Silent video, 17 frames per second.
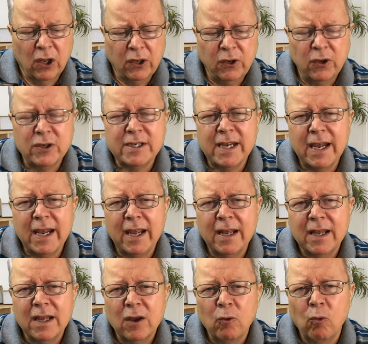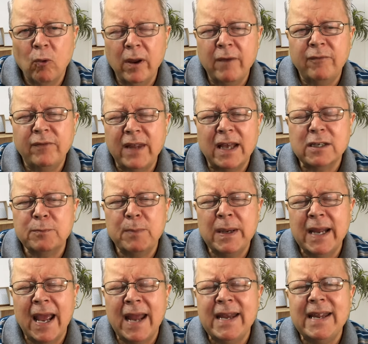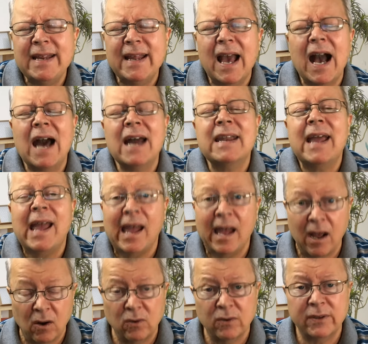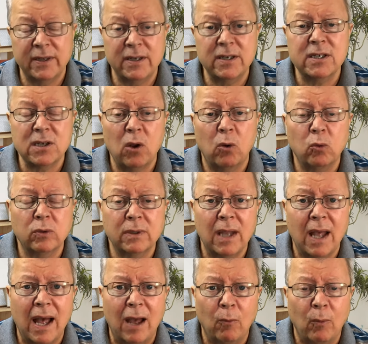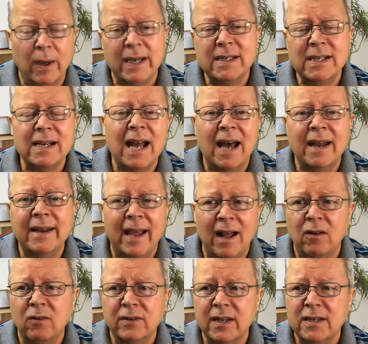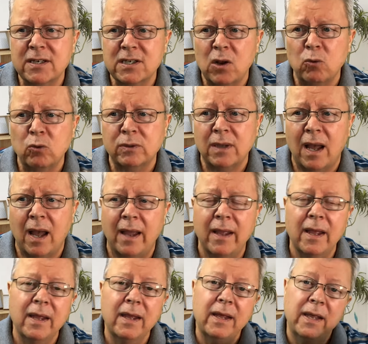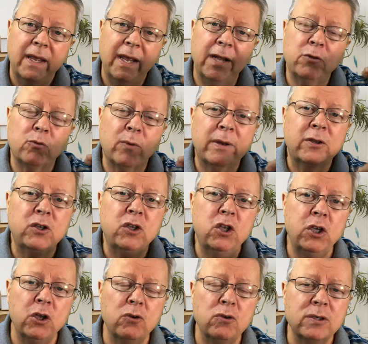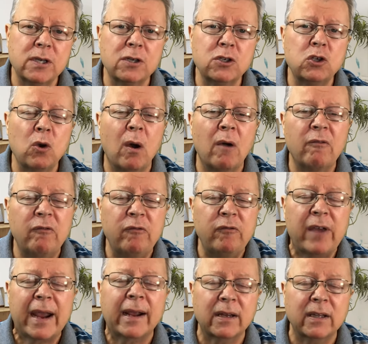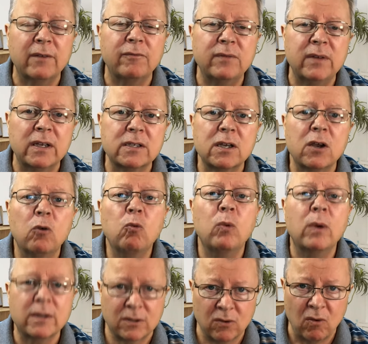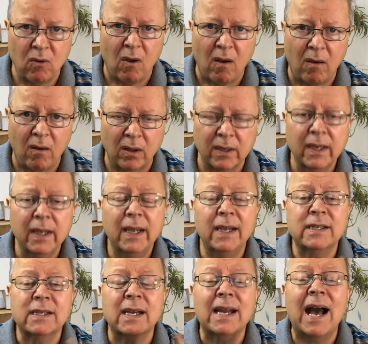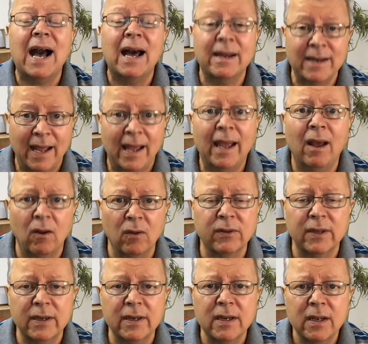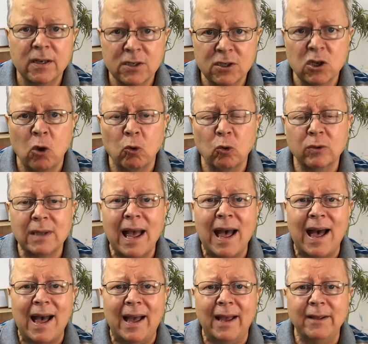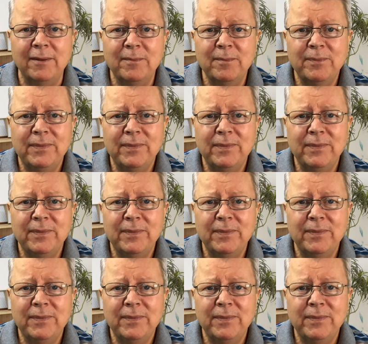you see, if there's been any unhealthy soul tie, what is an unhealthy soul tie? It reduces your effectiveness with God. It's an unhealthy soul tie.